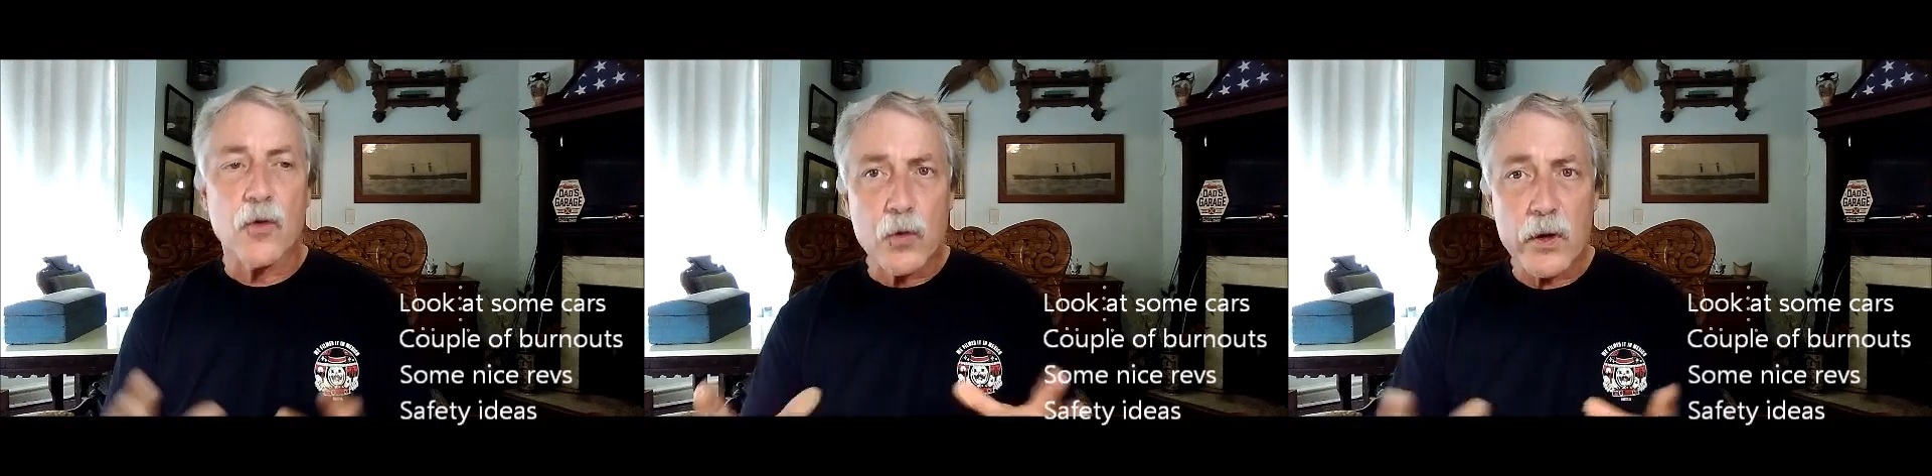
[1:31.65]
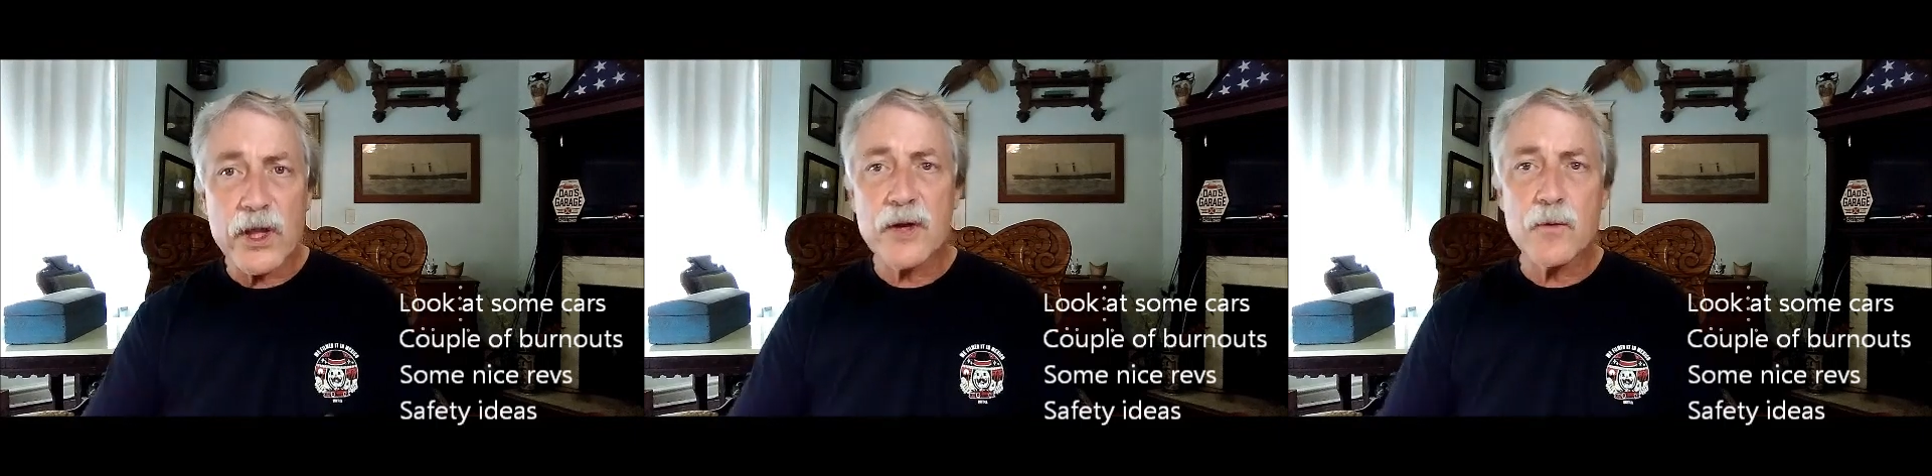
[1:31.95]

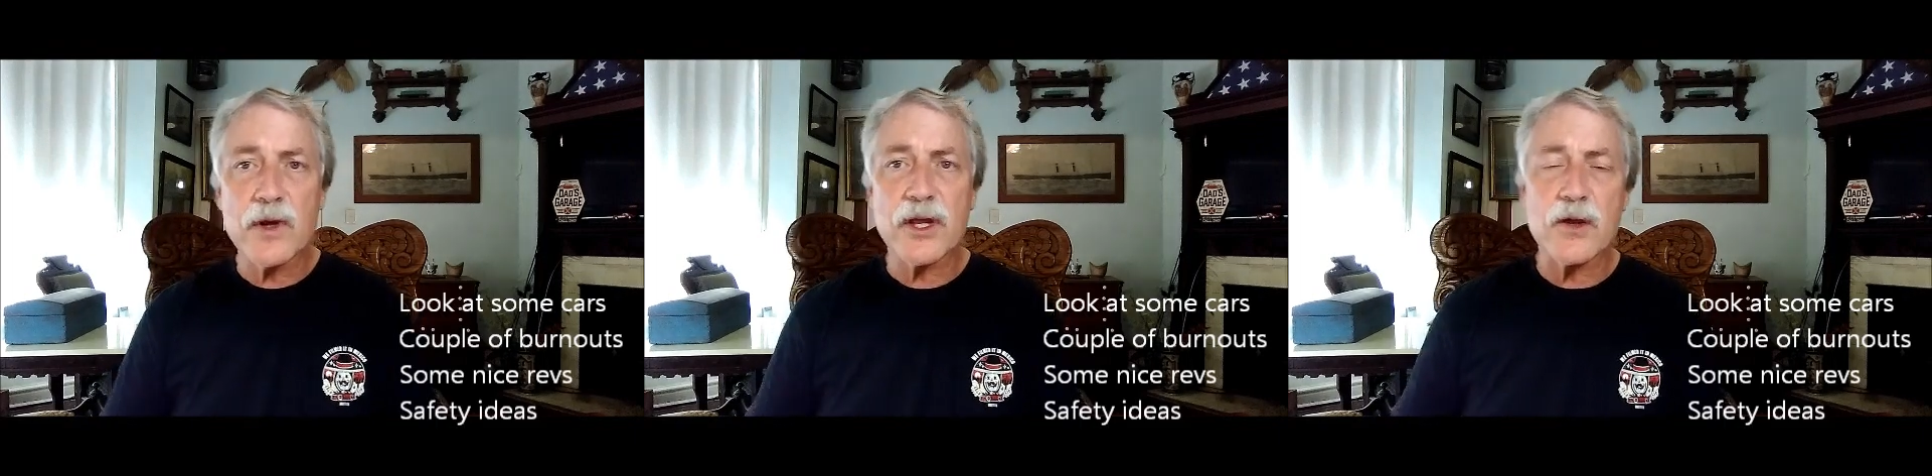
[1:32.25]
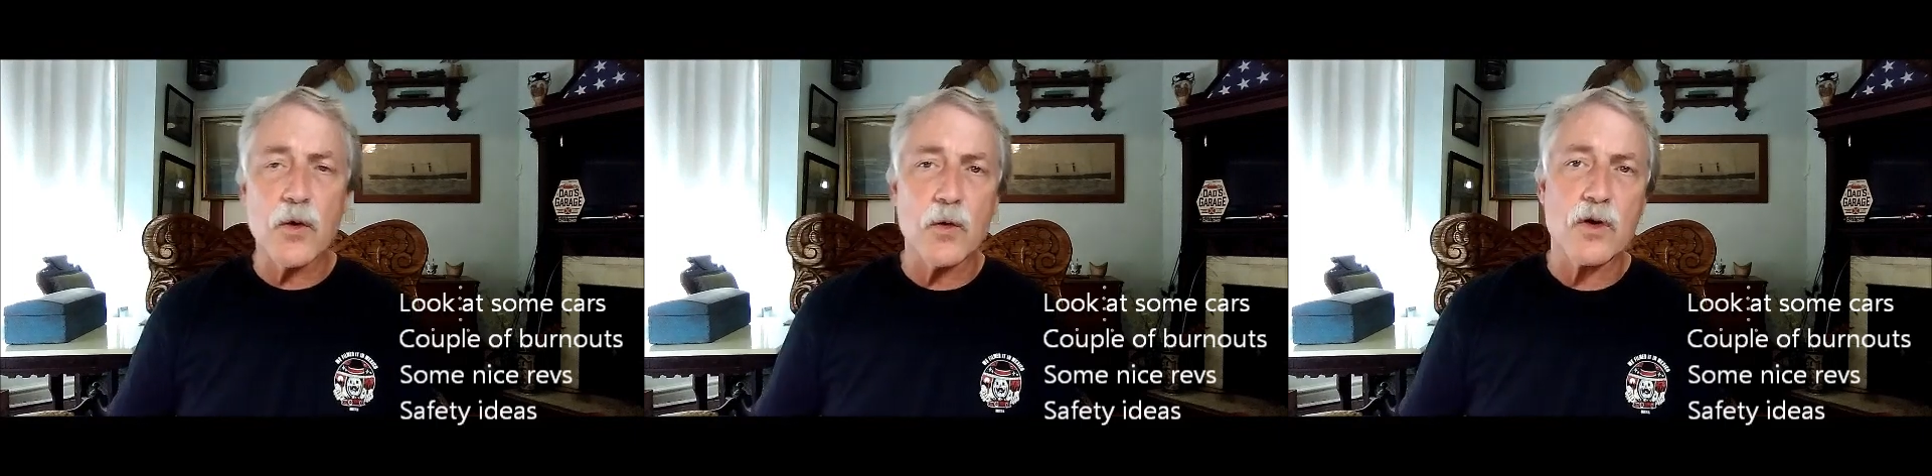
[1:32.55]
Really, really
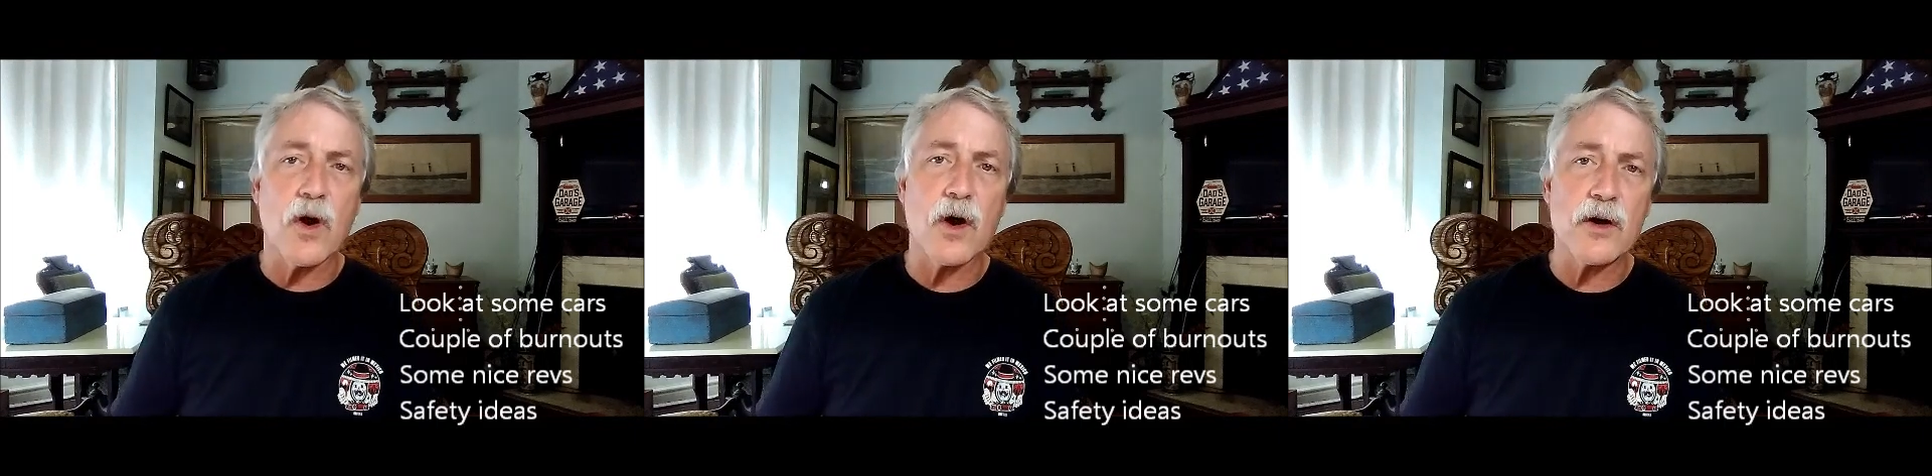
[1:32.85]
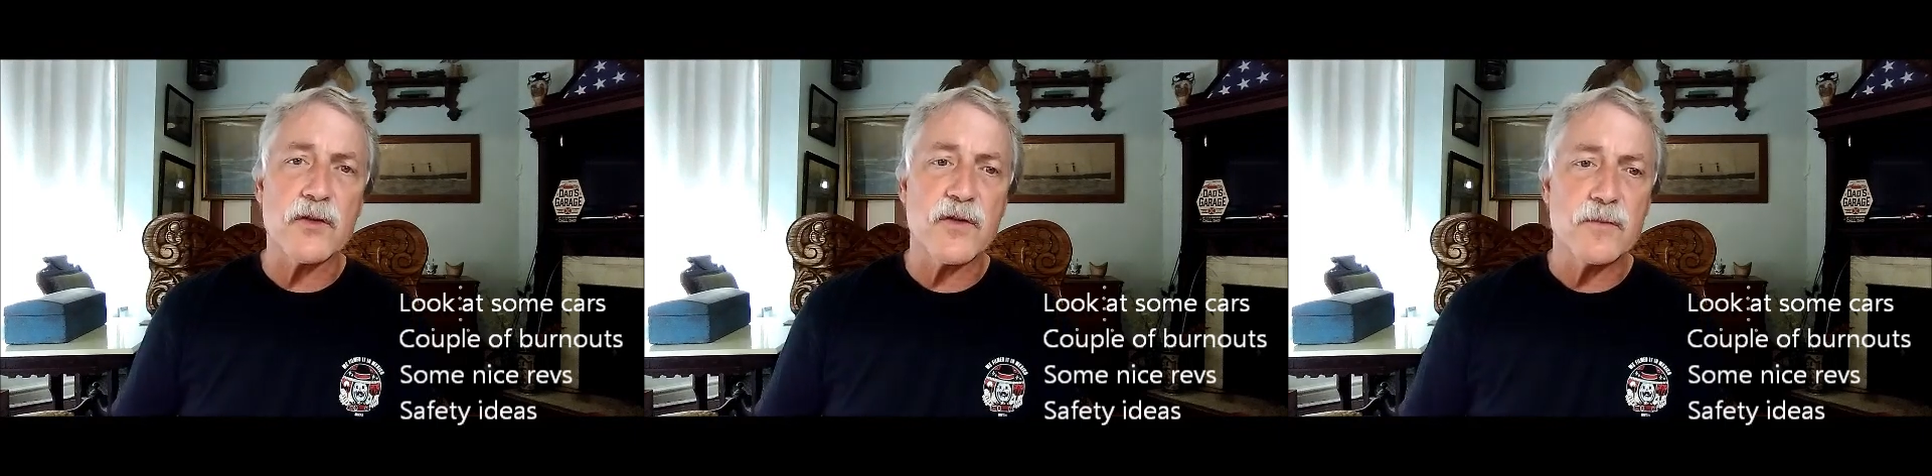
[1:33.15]
cool
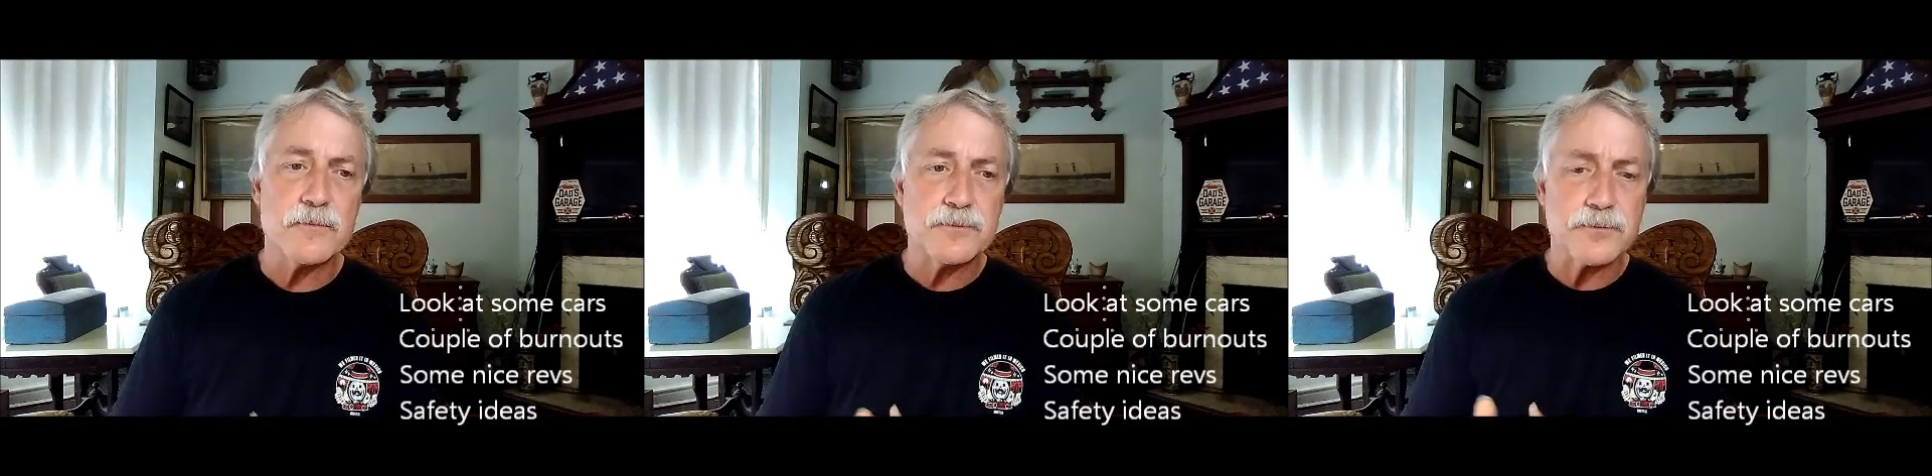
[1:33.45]
cars